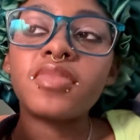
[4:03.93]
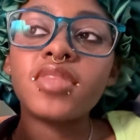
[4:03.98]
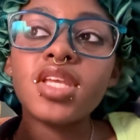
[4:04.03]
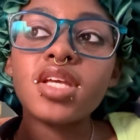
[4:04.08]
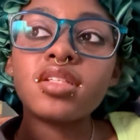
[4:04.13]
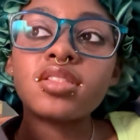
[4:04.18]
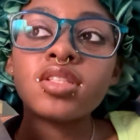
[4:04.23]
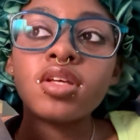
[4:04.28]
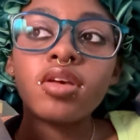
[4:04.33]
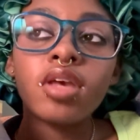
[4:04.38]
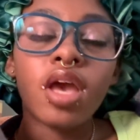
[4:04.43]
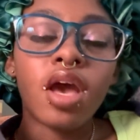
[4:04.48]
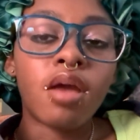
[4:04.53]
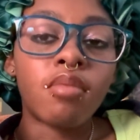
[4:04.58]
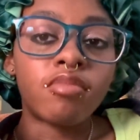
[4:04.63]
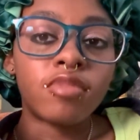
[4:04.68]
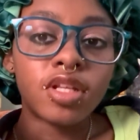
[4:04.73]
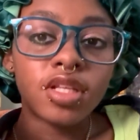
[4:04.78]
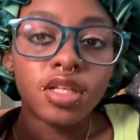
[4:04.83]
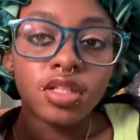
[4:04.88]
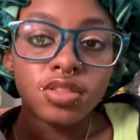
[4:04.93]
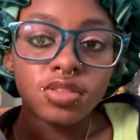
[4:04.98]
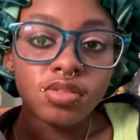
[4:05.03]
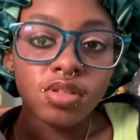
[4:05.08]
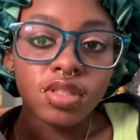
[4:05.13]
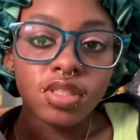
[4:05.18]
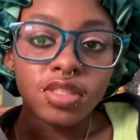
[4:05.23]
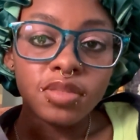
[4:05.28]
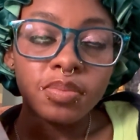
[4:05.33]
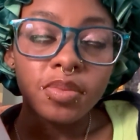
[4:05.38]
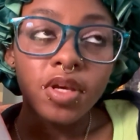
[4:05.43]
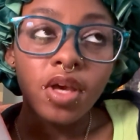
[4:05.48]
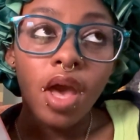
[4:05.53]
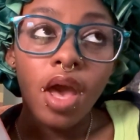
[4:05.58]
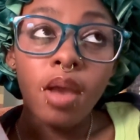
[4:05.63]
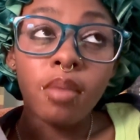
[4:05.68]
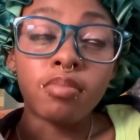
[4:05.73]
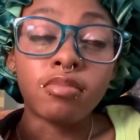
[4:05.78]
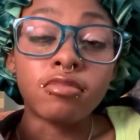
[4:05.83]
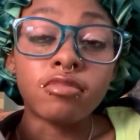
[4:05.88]
So yeah, I'm really enjoying this book.
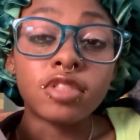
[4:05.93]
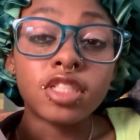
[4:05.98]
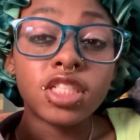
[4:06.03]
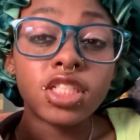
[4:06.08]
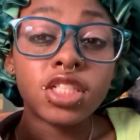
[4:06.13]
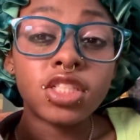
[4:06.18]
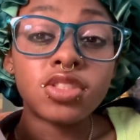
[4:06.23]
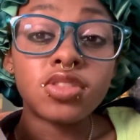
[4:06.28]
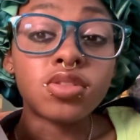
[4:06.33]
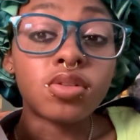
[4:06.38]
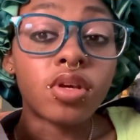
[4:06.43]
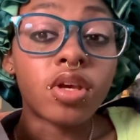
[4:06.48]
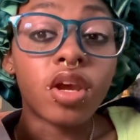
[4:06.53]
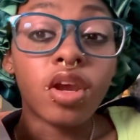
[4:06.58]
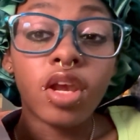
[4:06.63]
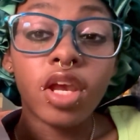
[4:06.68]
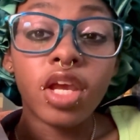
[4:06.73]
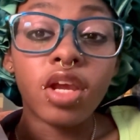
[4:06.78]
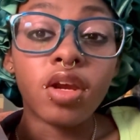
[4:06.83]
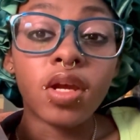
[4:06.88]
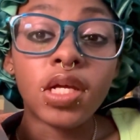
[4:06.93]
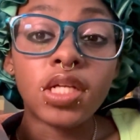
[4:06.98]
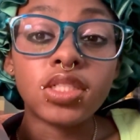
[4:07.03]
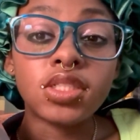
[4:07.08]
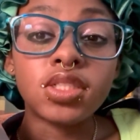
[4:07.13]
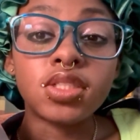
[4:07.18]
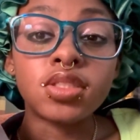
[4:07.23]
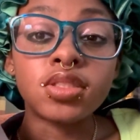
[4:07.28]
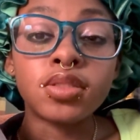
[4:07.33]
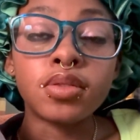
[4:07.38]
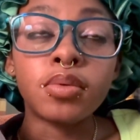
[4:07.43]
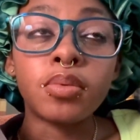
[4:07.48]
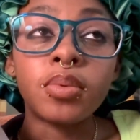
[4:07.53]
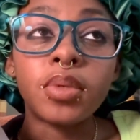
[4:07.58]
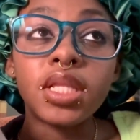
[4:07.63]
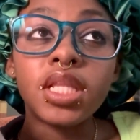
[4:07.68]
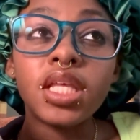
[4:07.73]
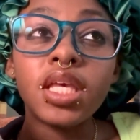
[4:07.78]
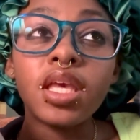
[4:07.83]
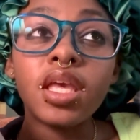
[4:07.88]
I'm really enjoying our characters.
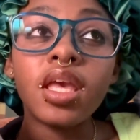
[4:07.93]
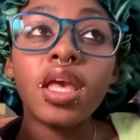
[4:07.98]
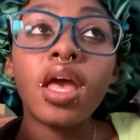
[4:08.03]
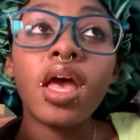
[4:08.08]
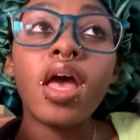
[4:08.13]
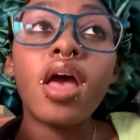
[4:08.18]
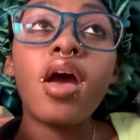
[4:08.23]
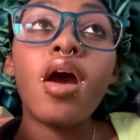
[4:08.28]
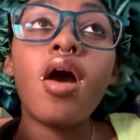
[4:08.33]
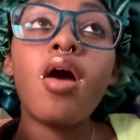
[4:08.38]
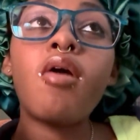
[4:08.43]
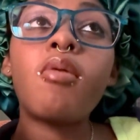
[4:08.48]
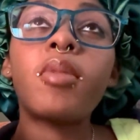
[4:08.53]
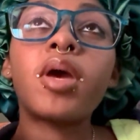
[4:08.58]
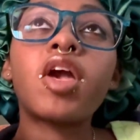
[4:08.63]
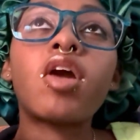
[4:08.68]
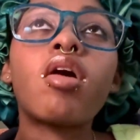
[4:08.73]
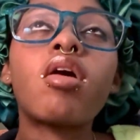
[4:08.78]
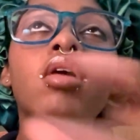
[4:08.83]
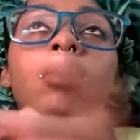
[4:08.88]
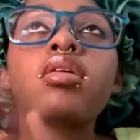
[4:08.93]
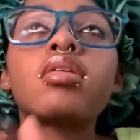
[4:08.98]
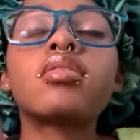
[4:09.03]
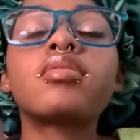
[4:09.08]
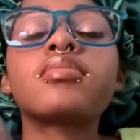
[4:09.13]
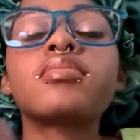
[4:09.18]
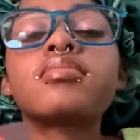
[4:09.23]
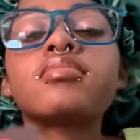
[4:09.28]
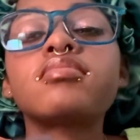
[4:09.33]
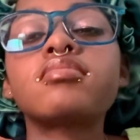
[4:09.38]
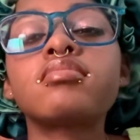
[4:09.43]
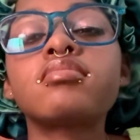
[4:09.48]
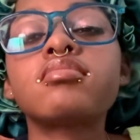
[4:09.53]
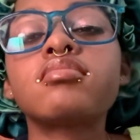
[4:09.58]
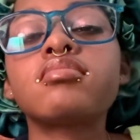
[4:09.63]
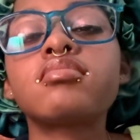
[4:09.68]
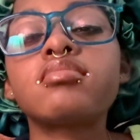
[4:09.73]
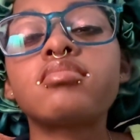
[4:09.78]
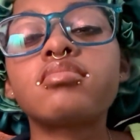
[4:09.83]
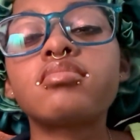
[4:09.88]
Willie, oh my god.
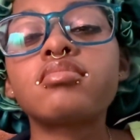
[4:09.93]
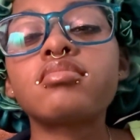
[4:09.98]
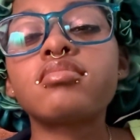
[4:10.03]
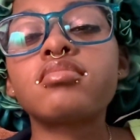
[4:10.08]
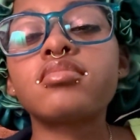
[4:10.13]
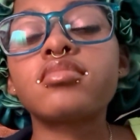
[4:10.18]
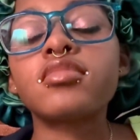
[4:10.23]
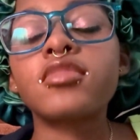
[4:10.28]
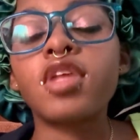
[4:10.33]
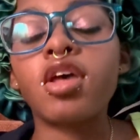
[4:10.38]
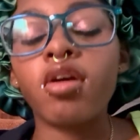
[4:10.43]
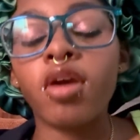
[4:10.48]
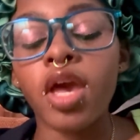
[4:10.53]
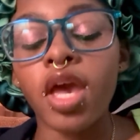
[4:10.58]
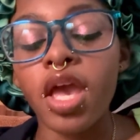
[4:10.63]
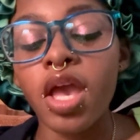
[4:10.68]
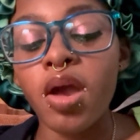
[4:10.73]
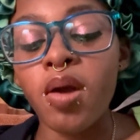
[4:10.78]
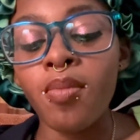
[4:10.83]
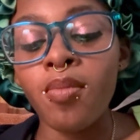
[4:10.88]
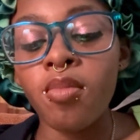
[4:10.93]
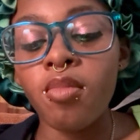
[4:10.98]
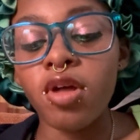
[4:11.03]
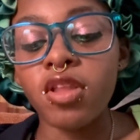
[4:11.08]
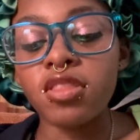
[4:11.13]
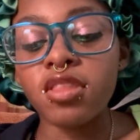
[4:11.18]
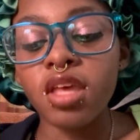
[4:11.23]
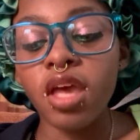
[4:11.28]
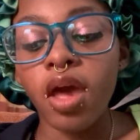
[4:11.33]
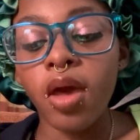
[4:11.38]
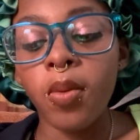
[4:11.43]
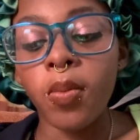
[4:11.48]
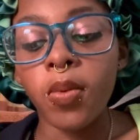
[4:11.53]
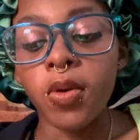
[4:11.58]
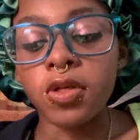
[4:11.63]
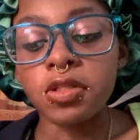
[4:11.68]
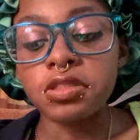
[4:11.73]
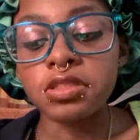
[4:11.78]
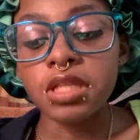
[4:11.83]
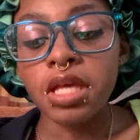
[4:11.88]
Okay, one thing I
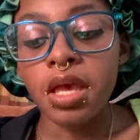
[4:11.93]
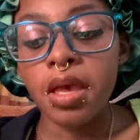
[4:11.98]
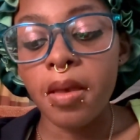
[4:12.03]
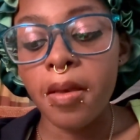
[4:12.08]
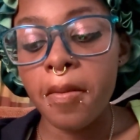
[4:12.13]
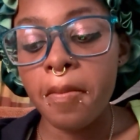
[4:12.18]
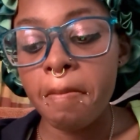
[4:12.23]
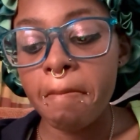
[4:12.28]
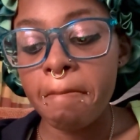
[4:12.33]
will say,